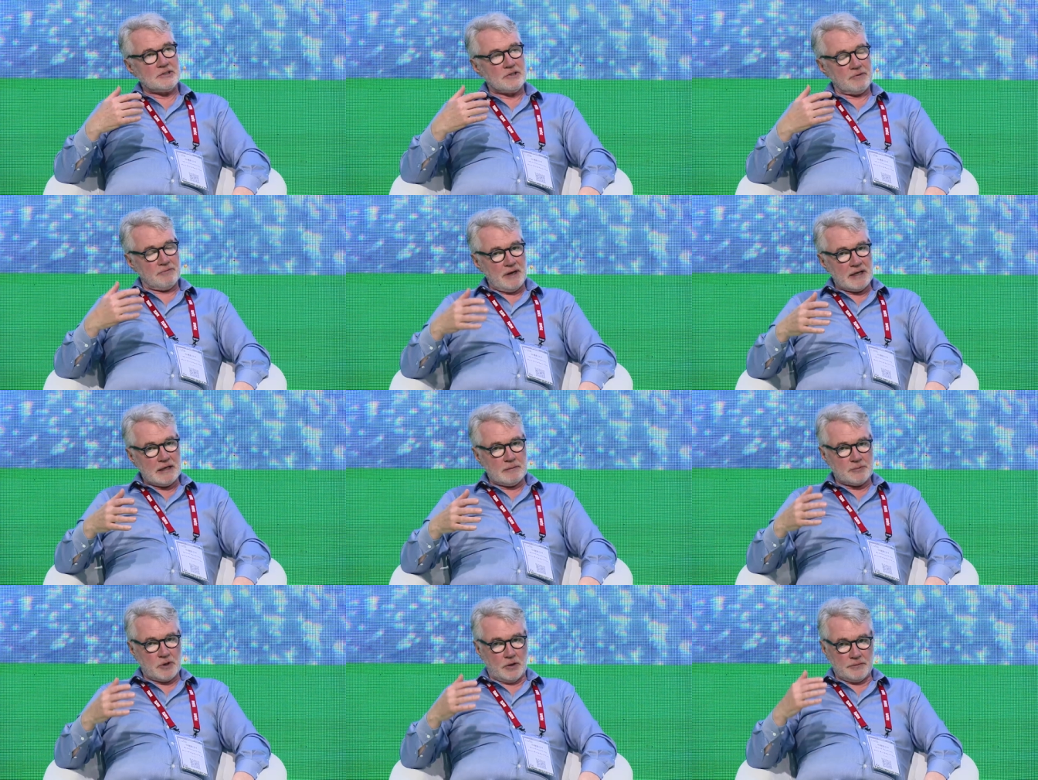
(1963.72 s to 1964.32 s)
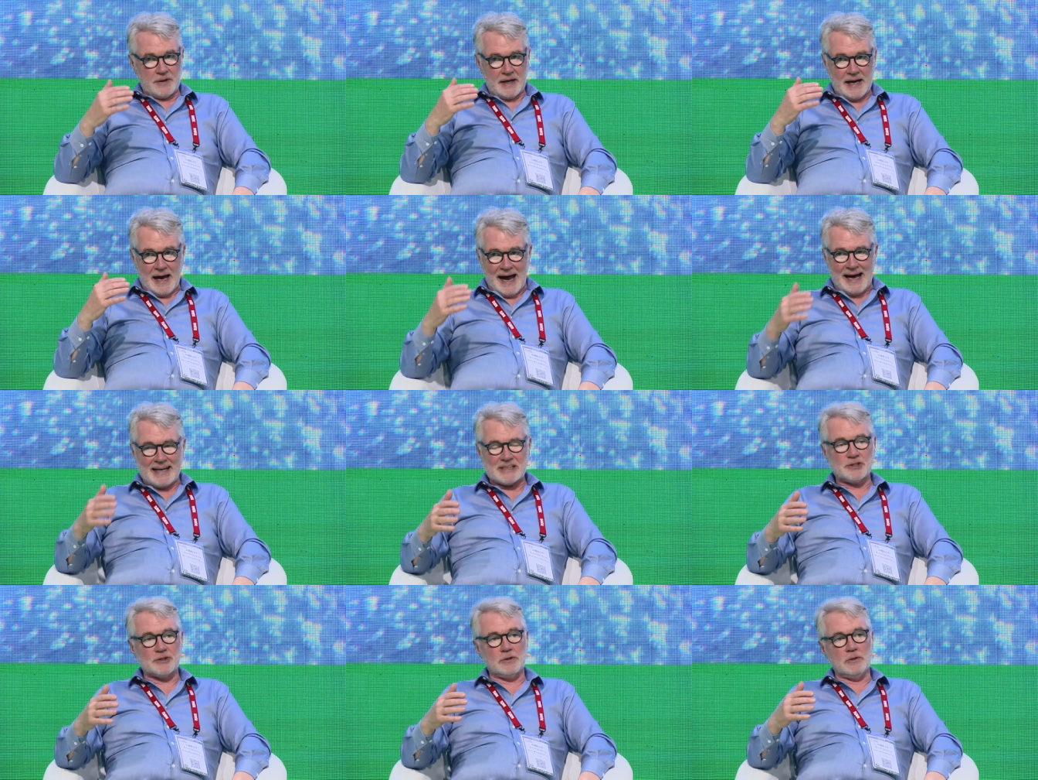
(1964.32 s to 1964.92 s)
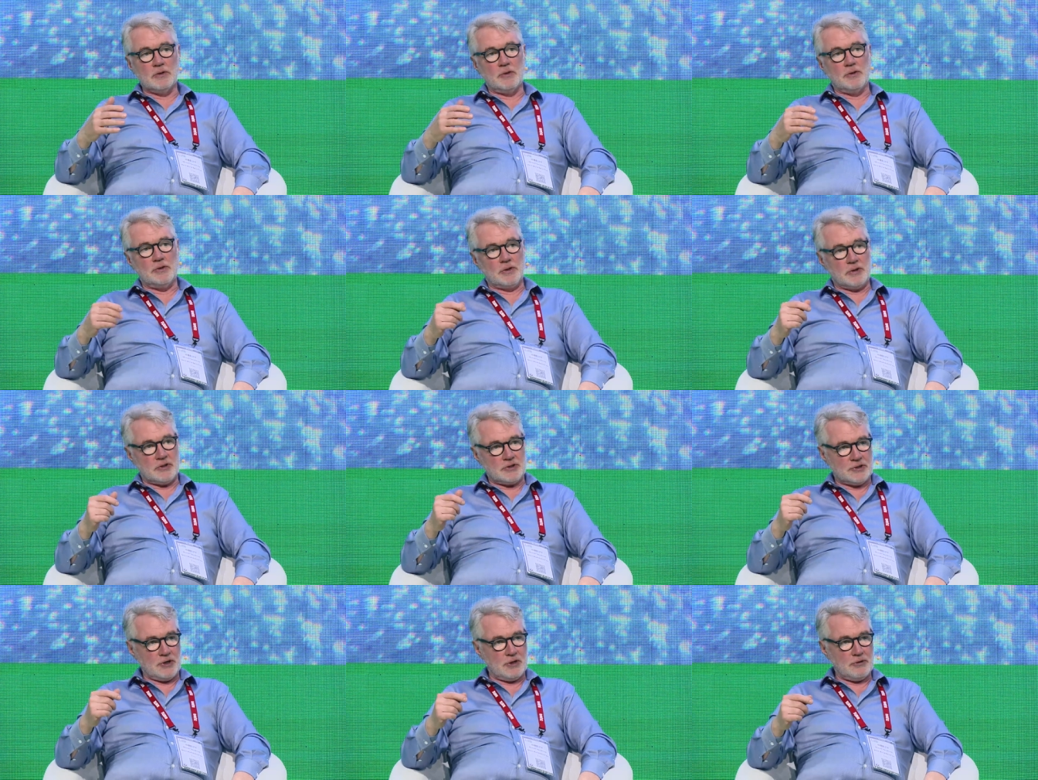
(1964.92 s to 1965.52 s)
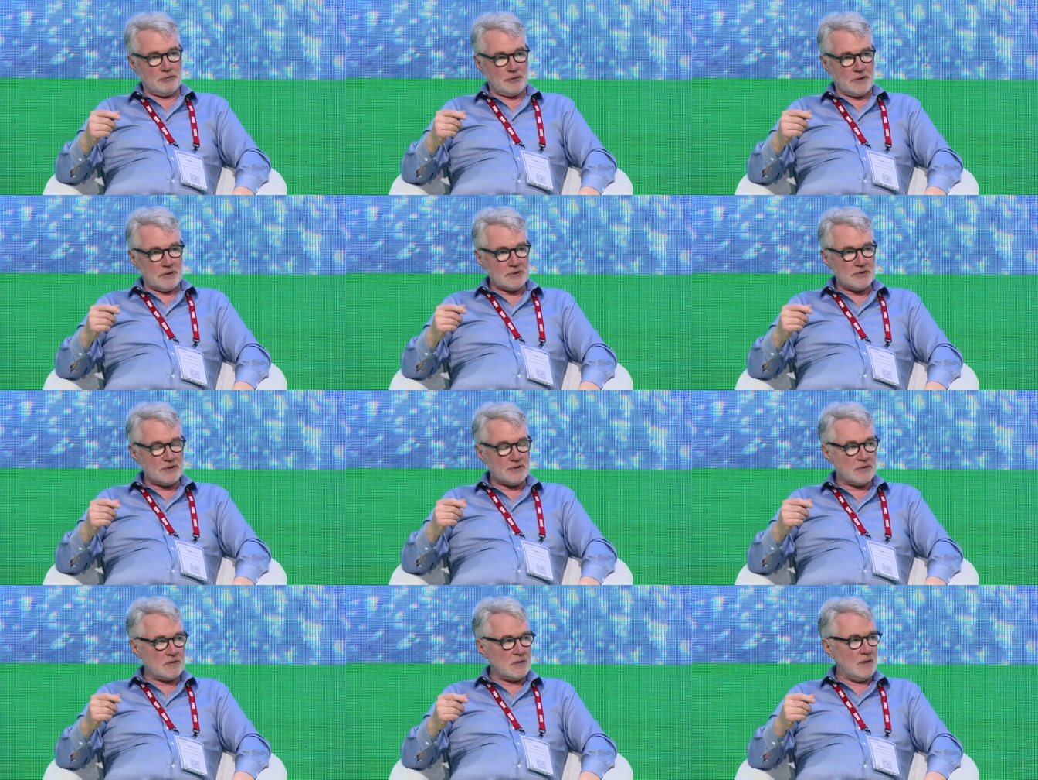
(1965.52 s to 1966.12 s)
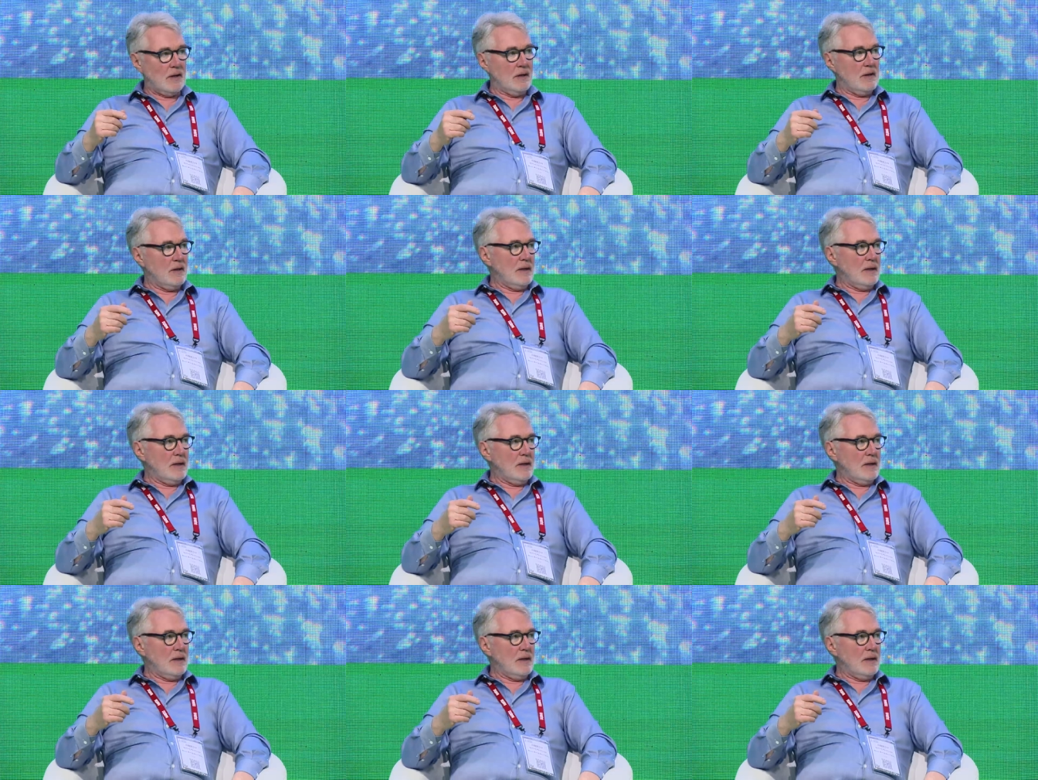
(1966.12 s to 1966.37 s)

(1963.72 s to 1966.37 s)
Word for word: is developed on the actual lunar surface.